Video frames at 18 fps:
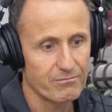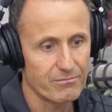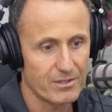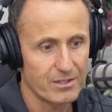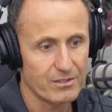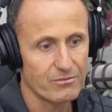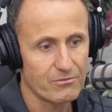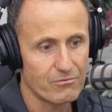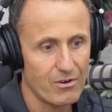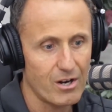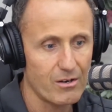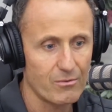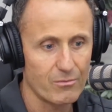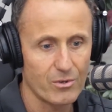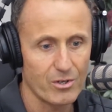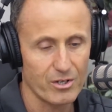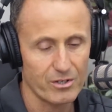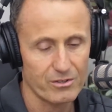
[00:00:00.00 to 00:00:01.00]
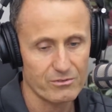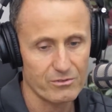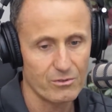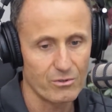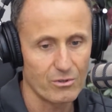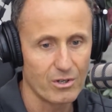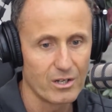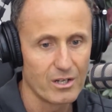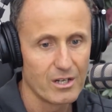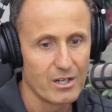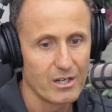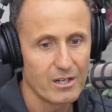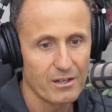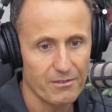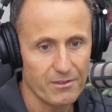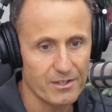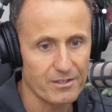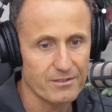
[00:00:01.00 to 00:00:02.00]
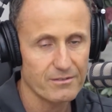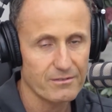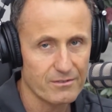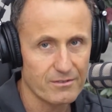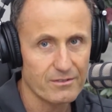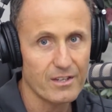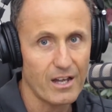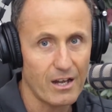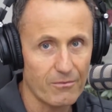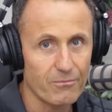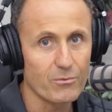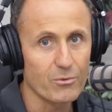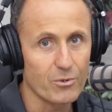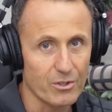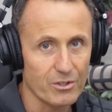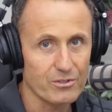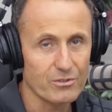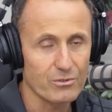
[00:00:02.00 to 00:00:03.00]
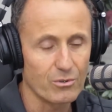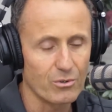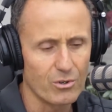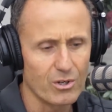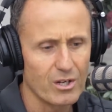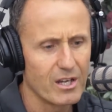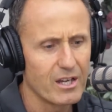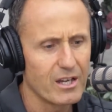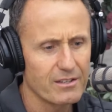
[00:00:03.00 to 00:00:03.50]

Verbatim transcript: this drug works or this stuff works or